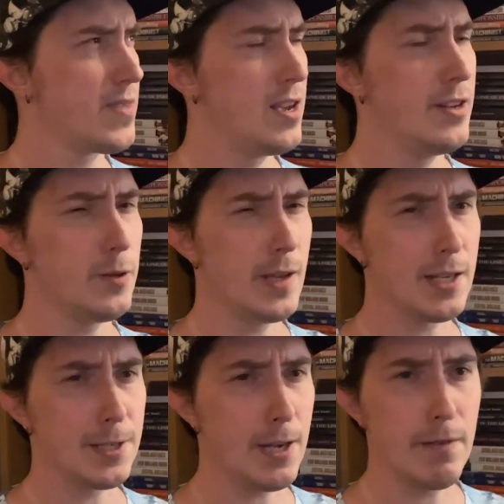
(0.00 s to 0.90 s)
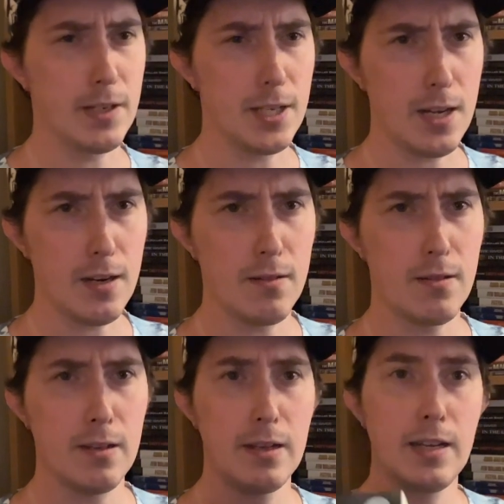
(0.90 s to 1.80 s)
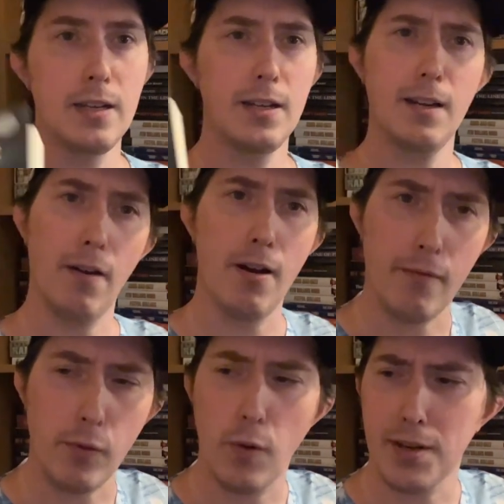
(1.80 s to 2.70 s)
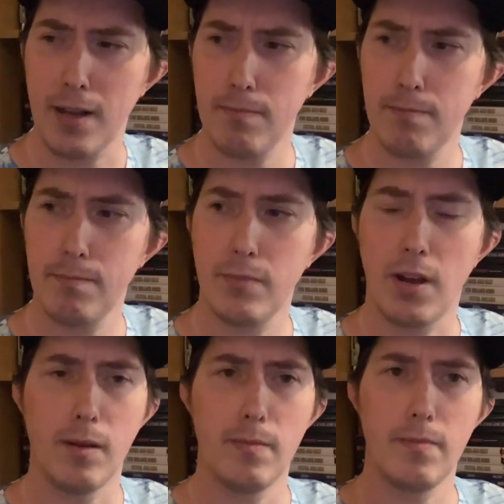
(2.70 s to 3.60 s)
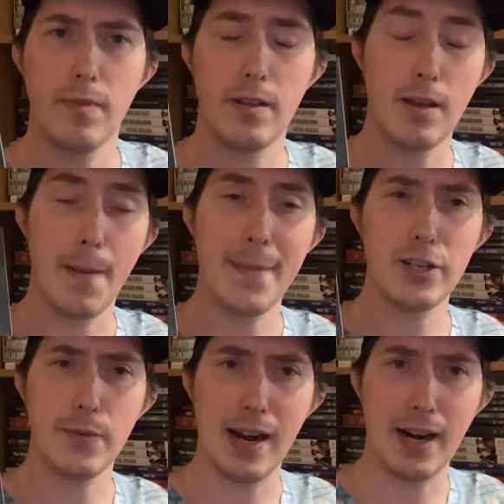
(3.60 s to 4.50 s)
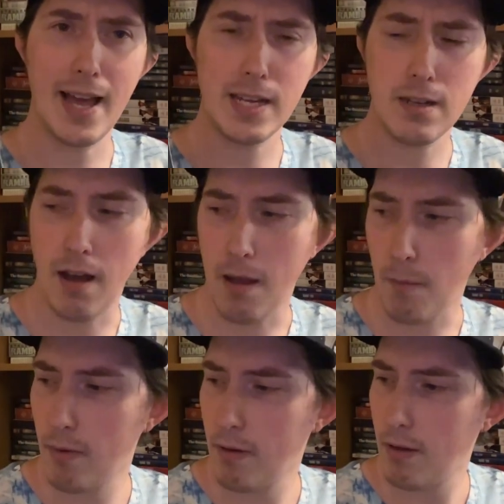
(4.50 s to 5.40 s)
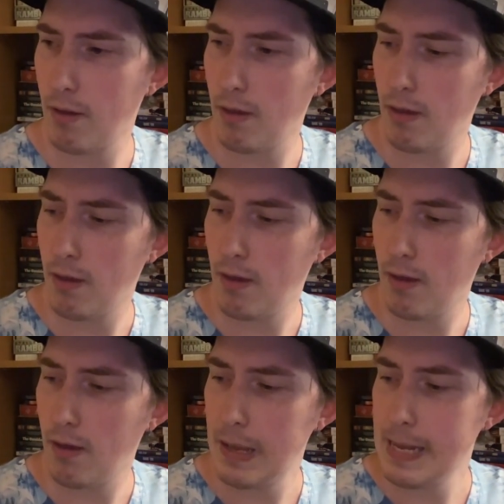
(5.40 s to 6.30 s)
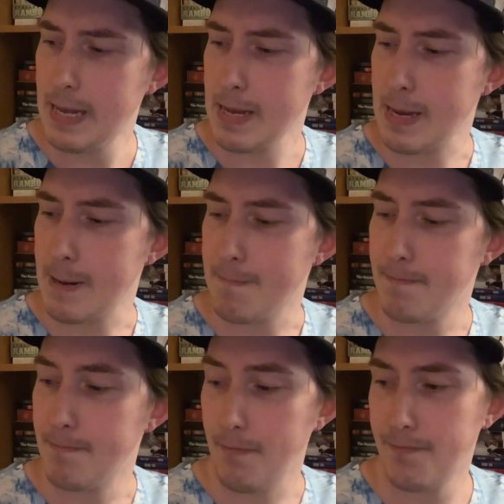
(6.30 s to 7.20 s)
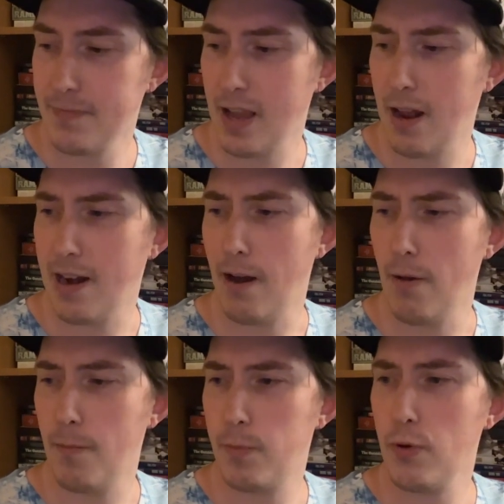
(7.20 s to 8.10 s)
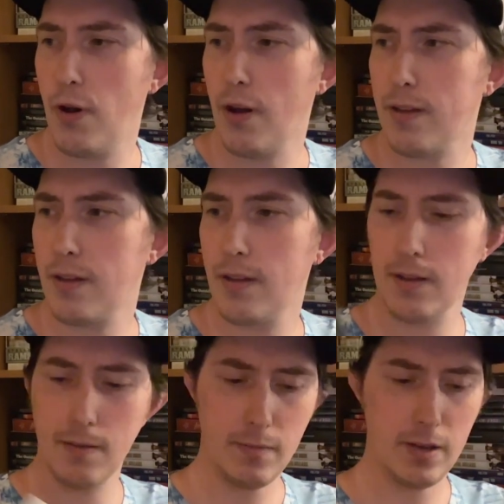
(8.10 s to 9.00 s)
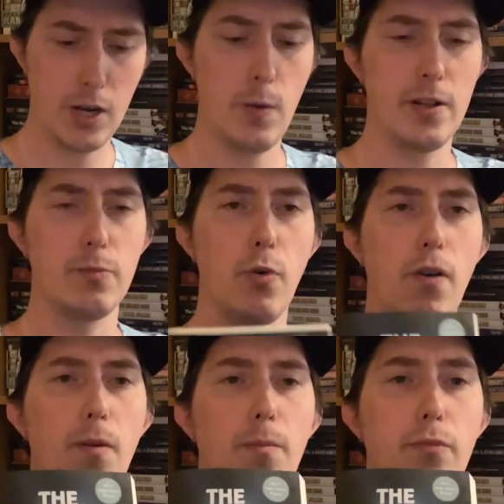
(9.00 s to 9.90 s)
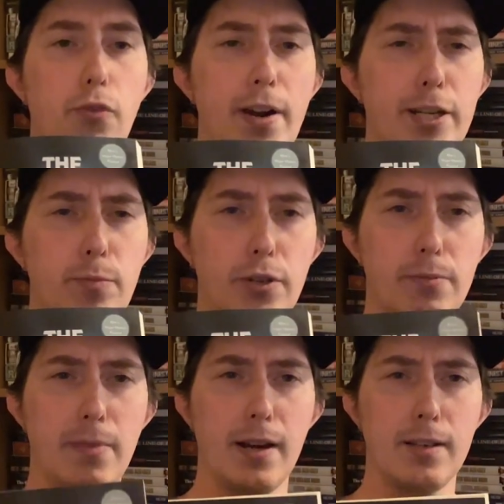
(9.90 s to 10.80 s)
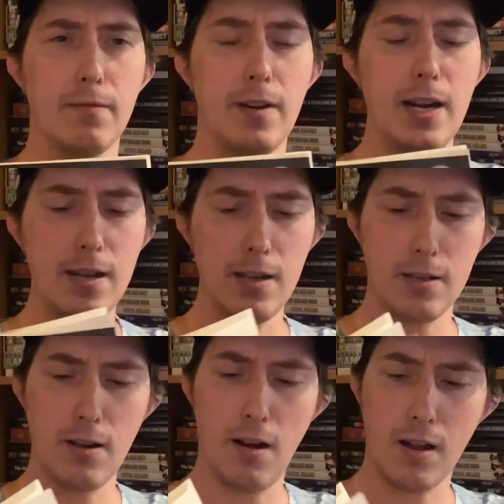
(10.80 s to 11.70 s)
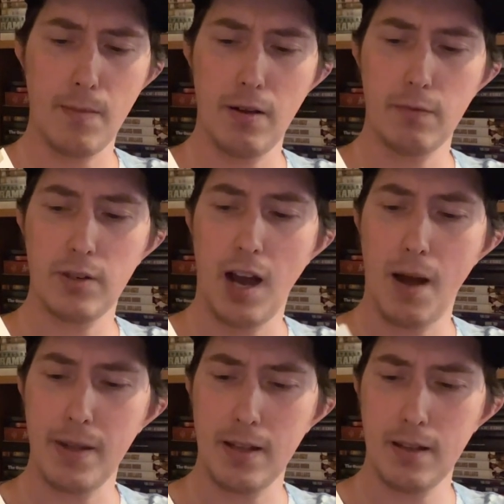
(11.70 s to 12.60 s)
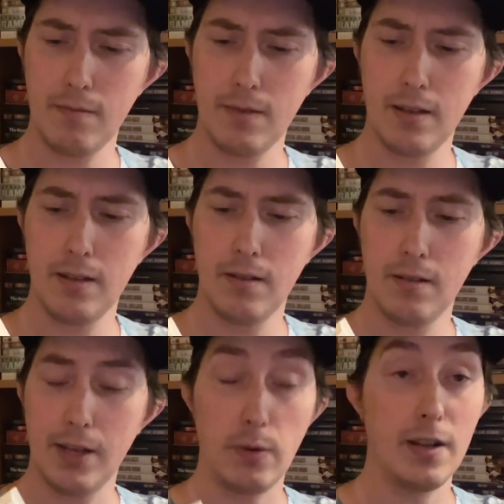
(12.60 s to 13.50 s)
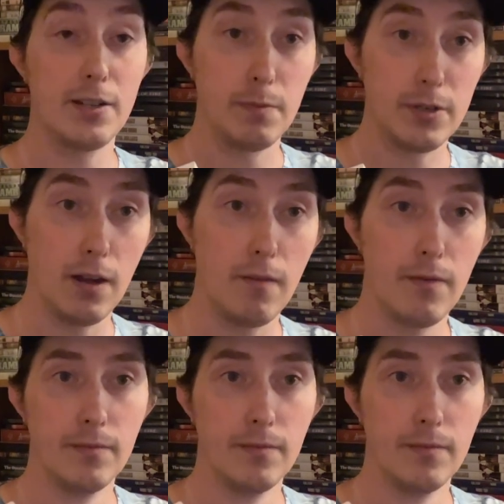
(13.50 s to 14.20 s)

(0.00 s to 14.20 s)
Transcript: in two thousand seventeen. Right, of course, I talked, uh, mentioned that last time. Um, now, the book, you know, is more from Greg's perspective, and he does talk about Tommy as well as himself